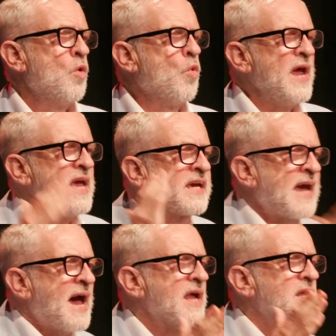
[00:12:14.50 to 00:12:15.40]
We
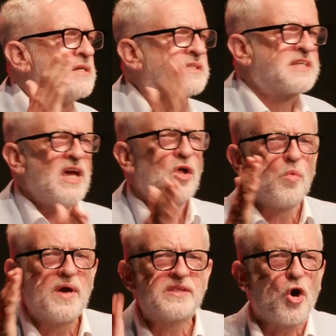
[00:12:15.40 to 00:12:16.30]
can
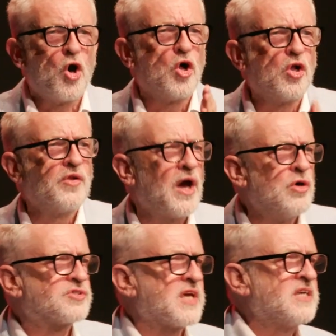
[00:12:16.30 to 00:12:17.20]
deal with all
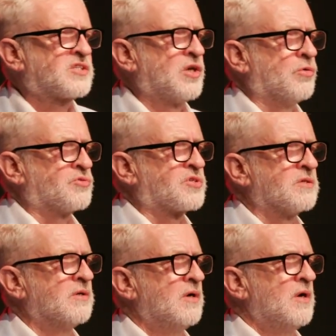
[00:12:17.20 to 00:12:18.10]
those
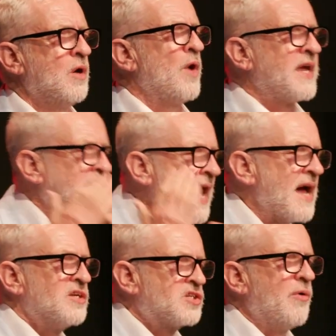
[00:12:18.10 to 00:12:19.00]
issues. Yeah. We
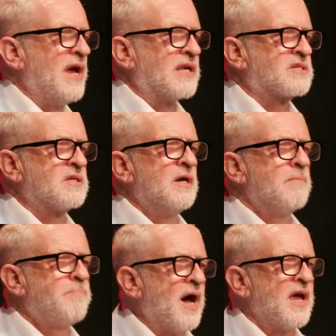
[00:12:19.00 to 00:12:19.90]
can do it
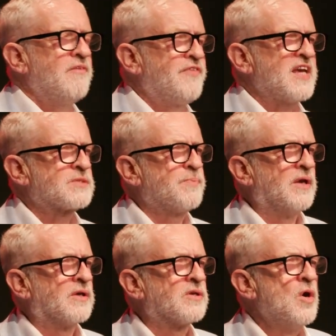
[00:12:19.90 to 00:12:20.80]
by
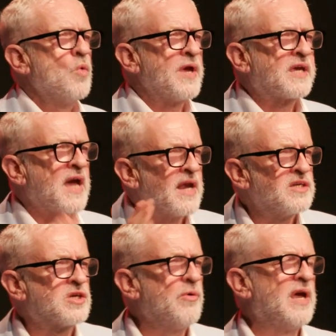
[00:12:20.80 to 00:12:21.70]
investment we
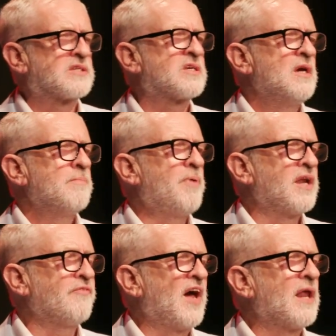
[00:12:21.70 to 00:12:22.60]
can do it by
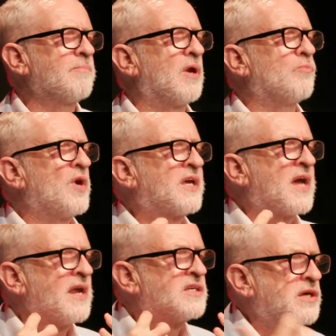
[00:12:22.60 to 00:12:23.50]
development. We
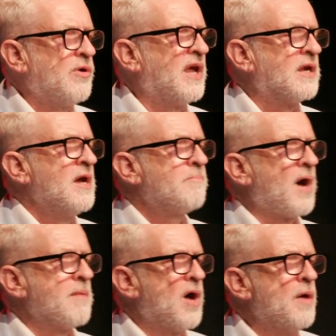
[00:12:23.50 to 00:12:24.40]
can do it
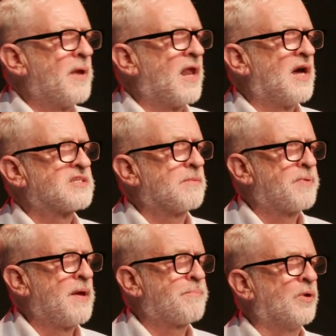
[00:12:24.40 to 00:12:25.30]
by mobilizing
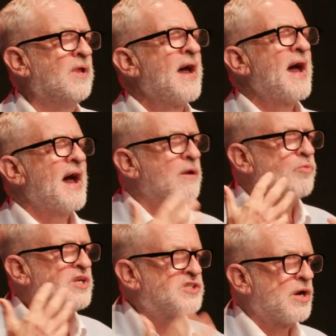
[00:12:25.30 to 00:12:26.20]
people. And
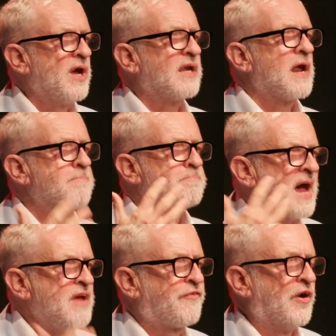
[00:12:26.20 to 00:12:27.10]
we do it and
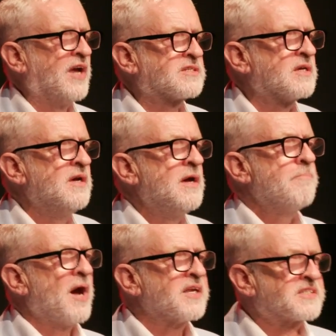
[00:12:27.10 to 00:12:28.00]
pay for it
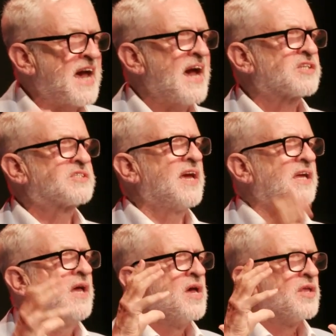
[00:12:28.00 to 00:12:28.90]
by
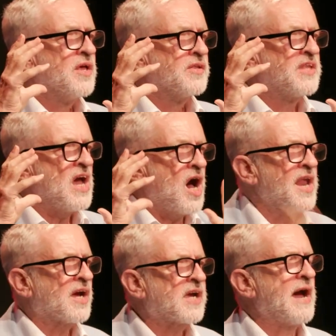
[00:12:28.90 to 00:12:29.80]
taxing the
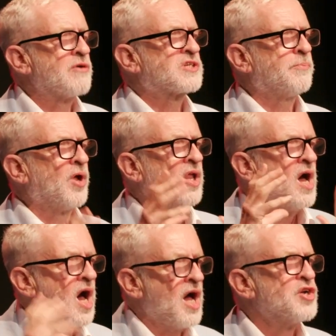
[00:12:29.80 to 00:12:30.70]

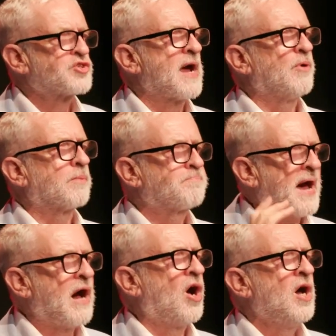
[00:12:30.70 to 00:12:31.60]
unaccountable, untrammeled
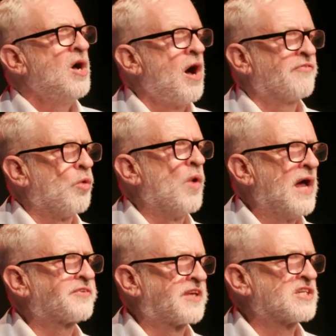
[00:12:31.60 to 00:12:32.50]
power of the
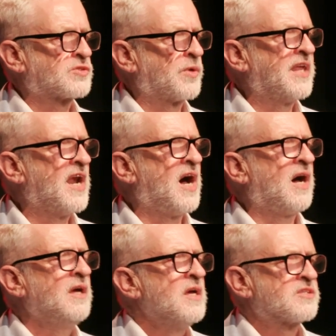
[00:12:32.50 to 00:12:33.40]
wealthiest within our
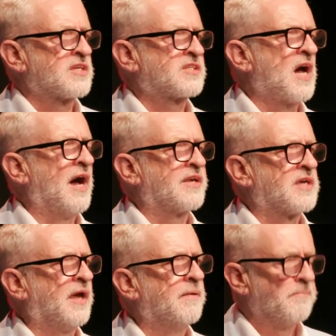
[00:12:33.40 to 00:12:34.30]
society.